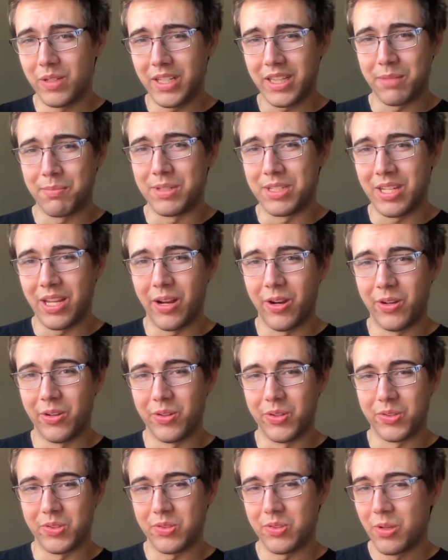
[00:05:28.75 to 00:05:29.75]
get the
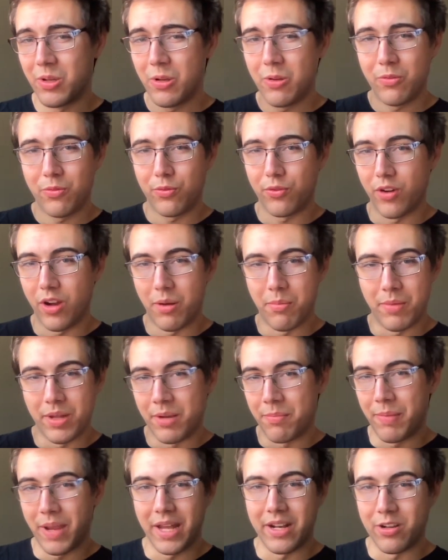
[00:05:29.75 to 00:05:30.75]
materials
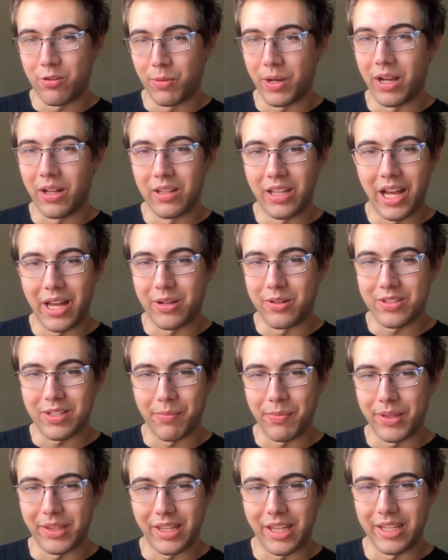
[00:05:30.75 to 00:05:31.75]
from an abandoned rail line or
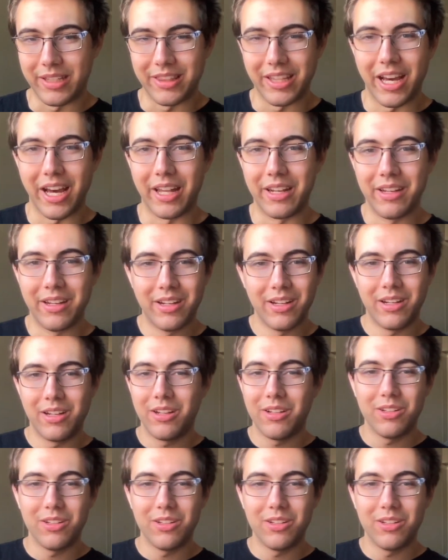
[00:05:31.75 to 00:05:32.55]
something like that,